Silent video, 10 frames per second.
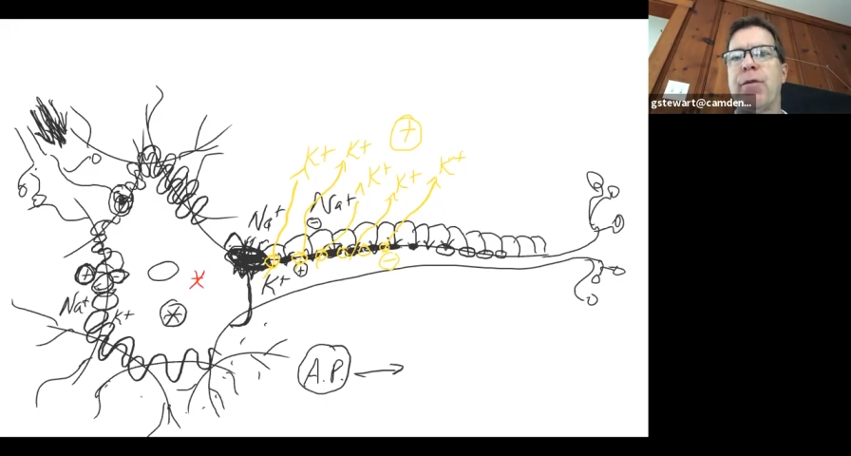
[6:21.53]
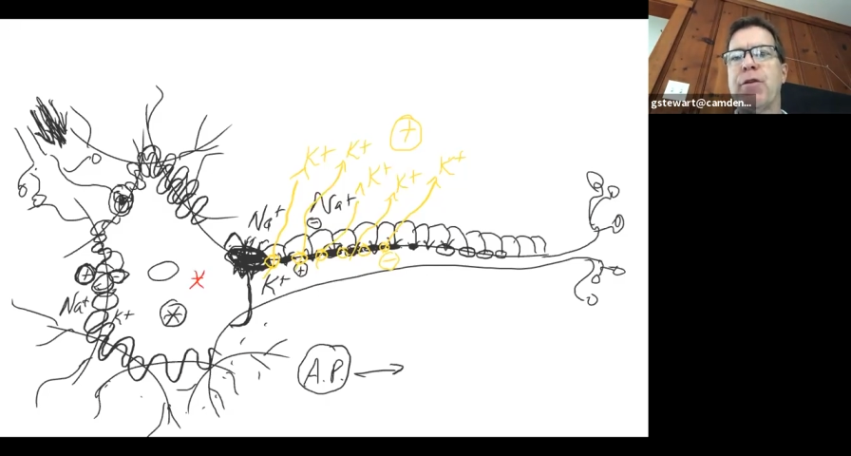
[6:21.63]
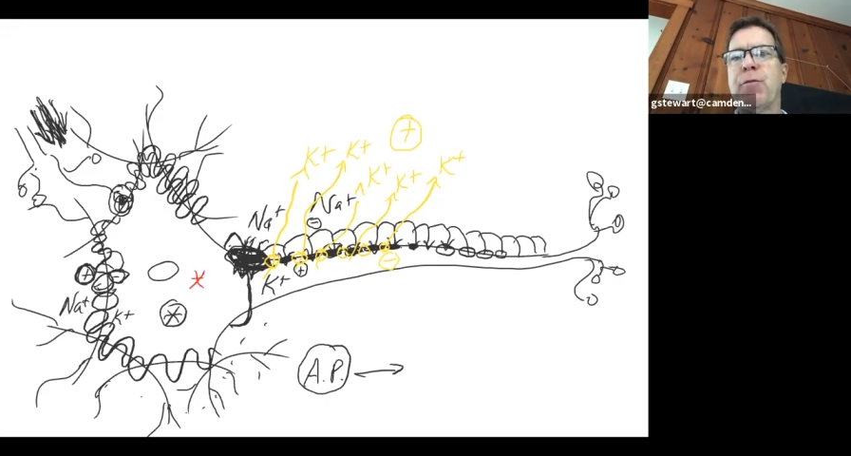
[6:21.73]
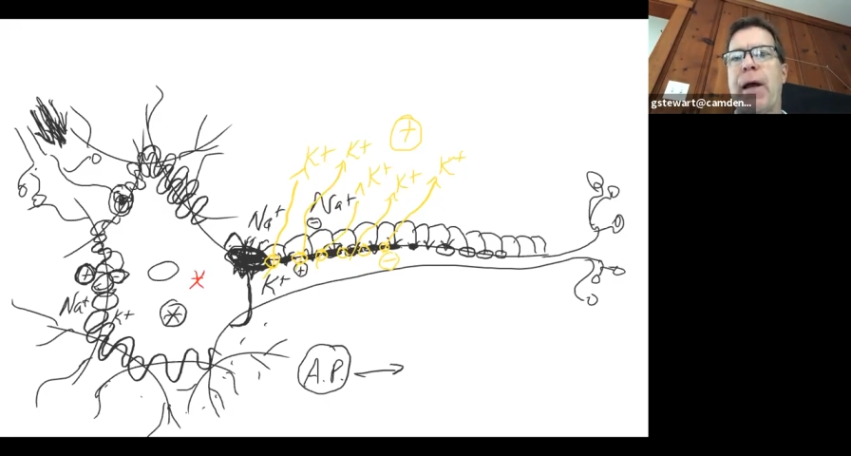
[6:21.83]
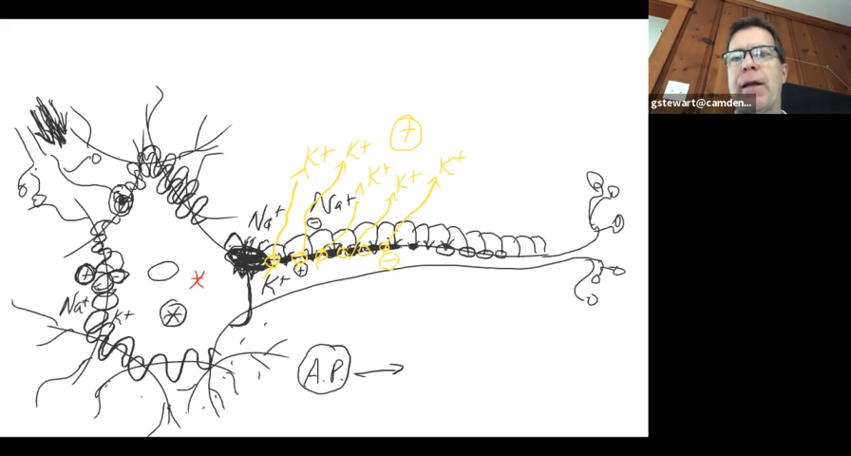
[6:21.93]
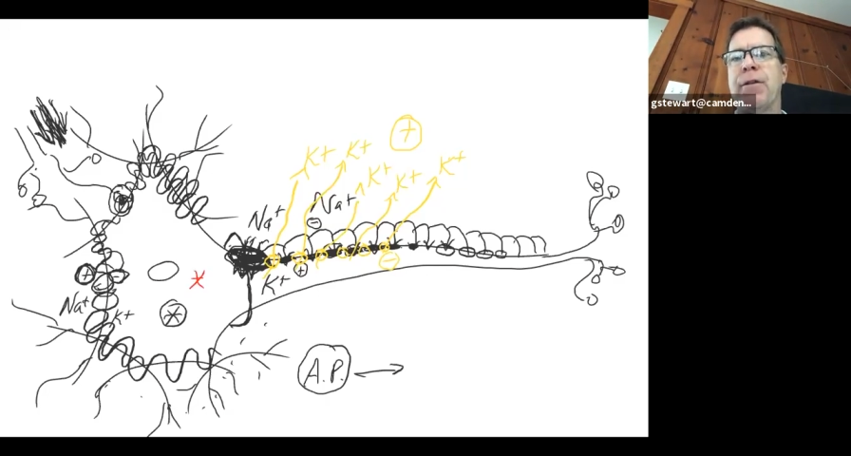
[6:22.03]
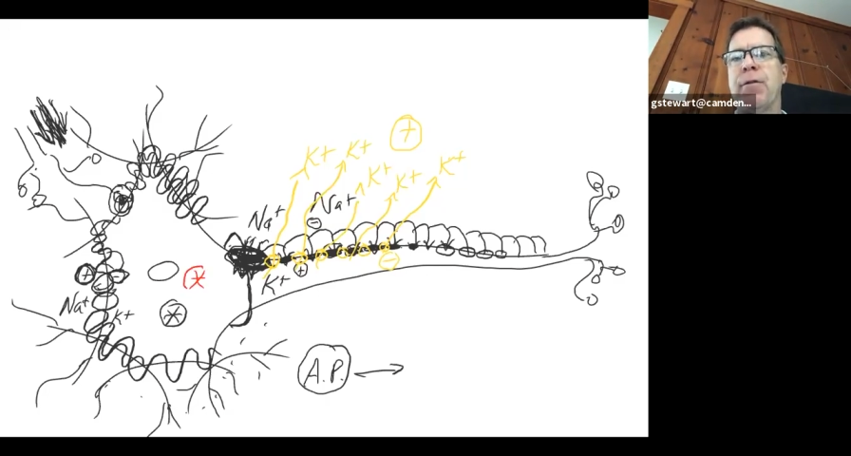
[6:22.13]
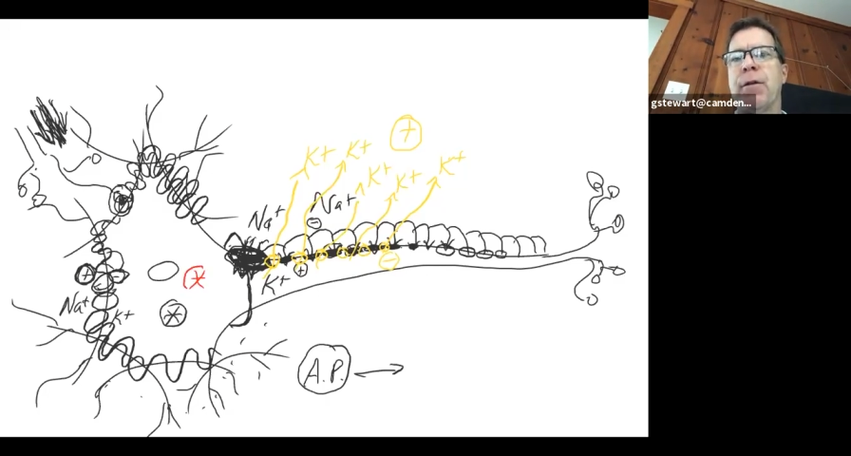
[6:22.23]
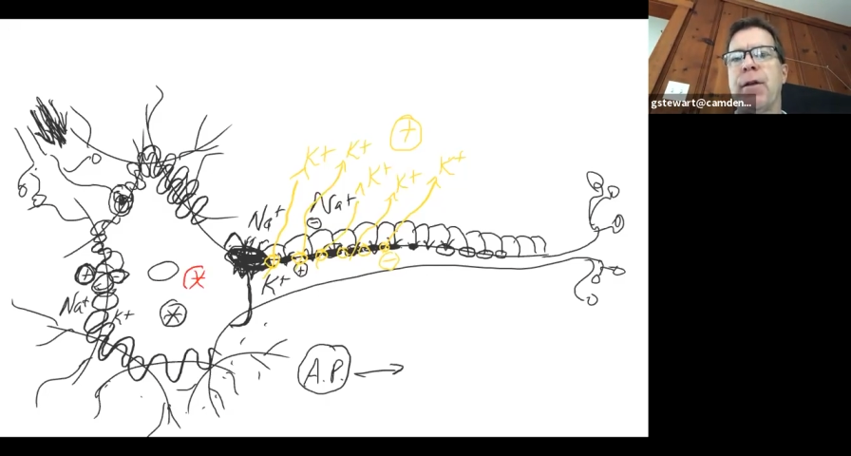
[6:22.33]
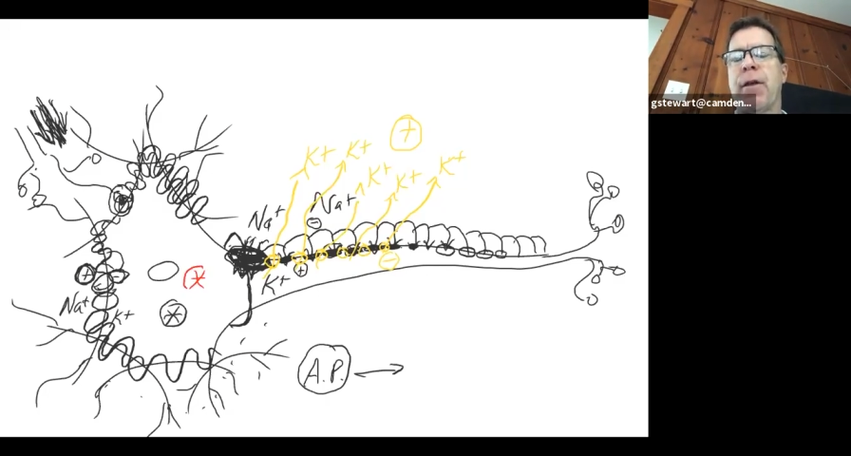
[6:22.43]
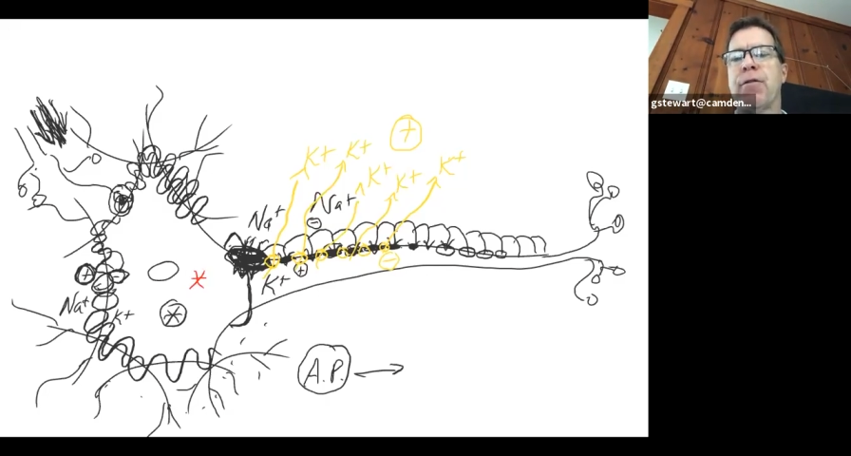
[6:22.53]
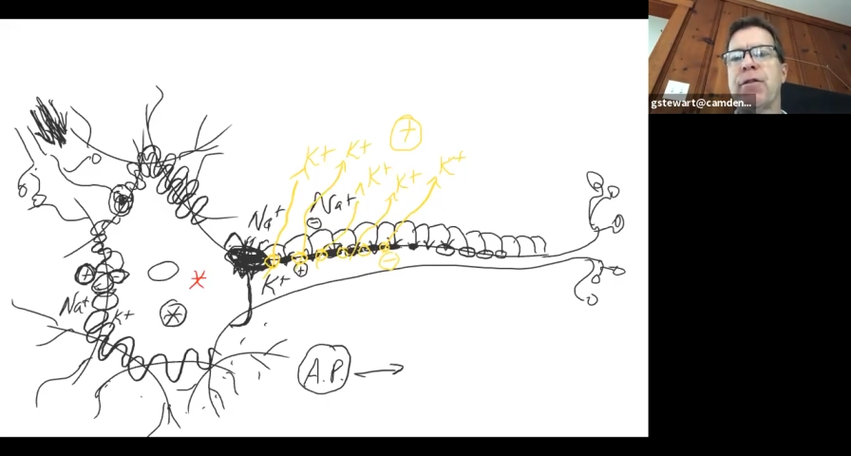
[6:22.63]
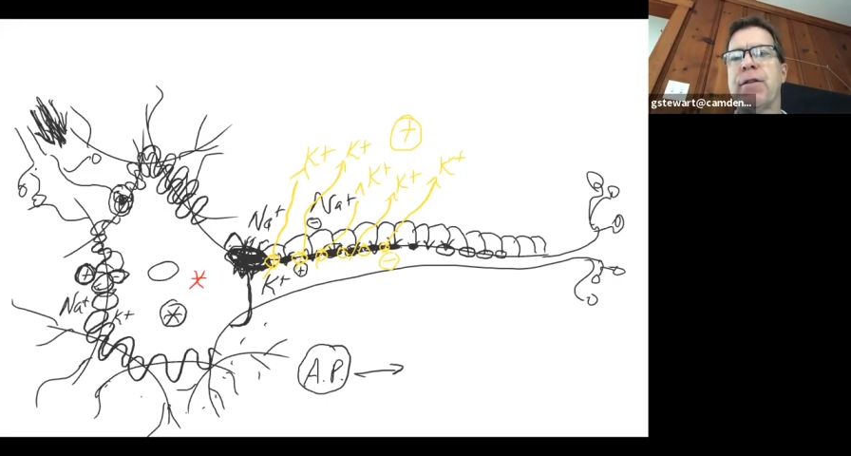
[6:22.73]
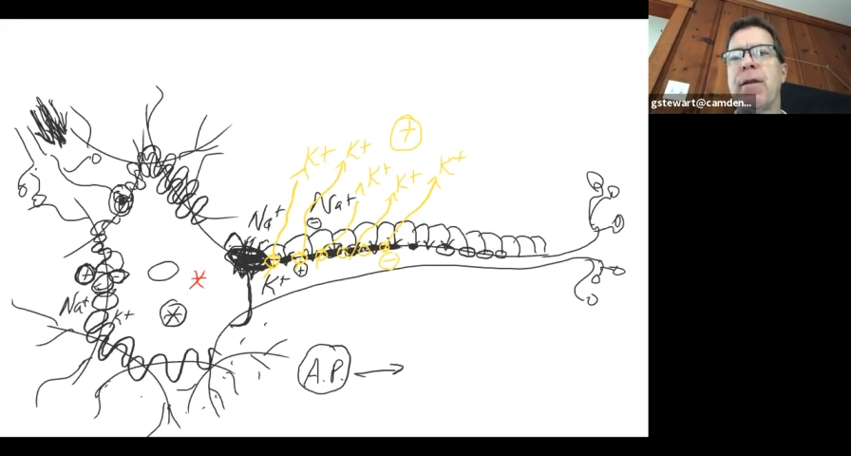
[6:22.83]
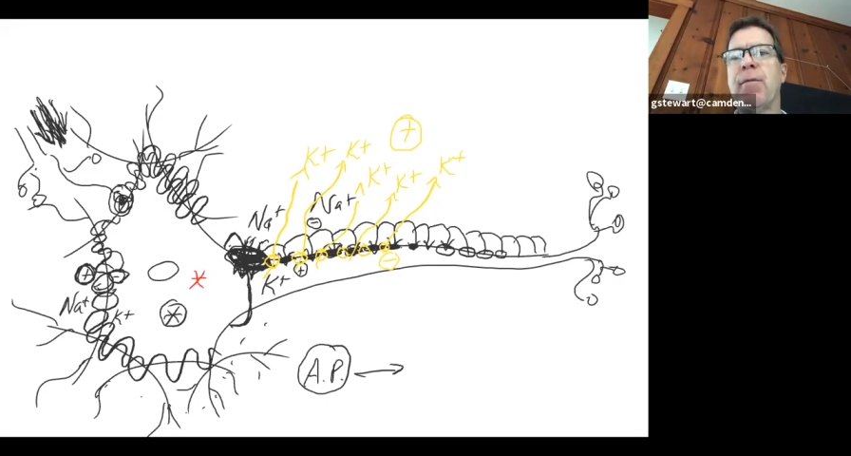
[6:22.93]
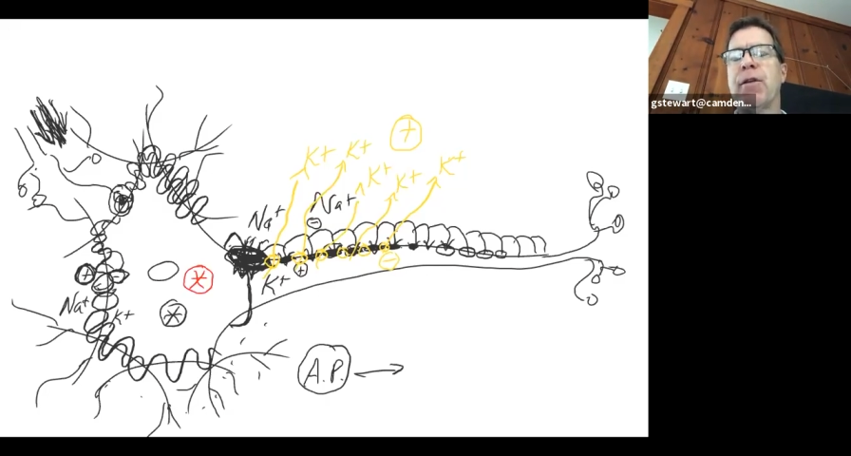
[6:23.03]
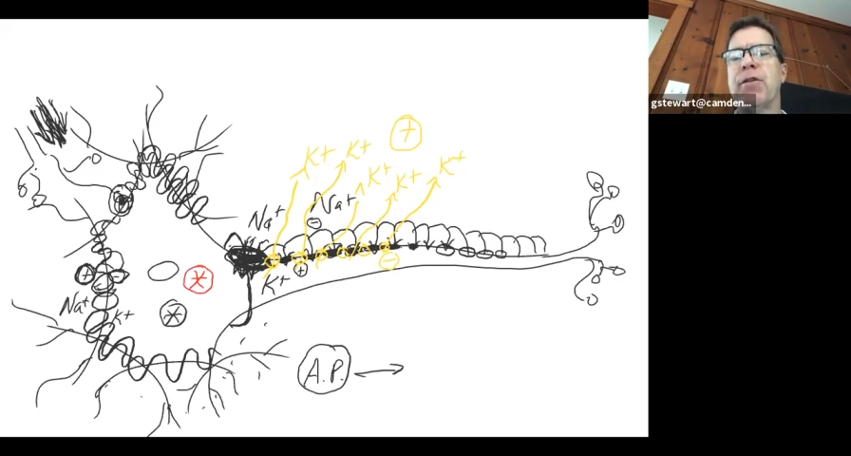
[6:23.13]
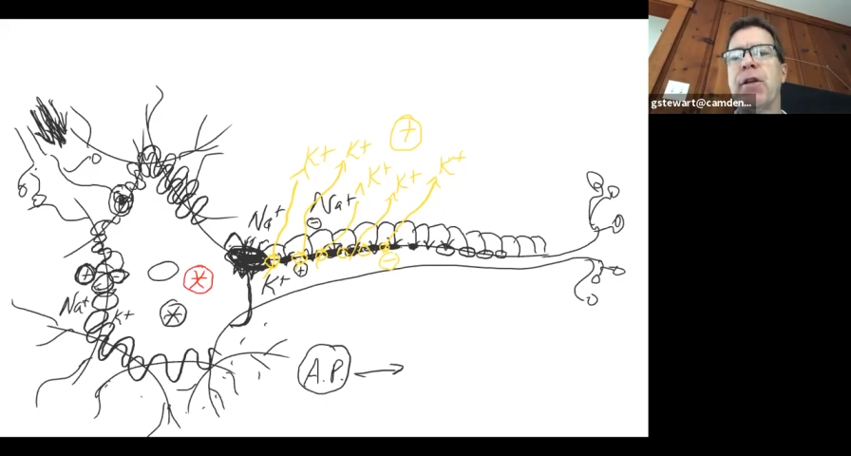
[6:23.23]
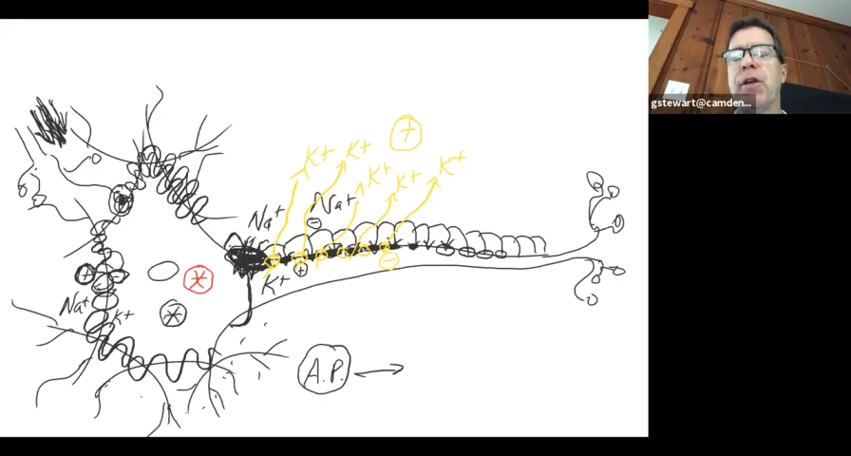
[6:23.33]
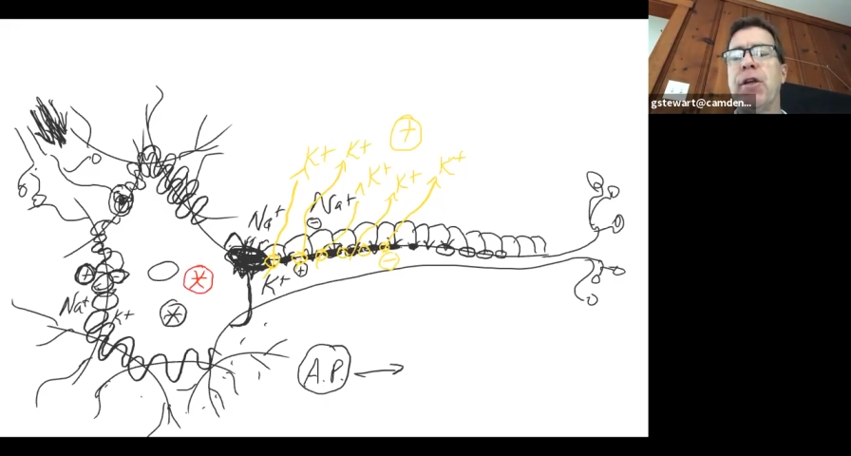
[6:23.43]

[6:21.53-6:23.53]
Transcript: respond to another stimulus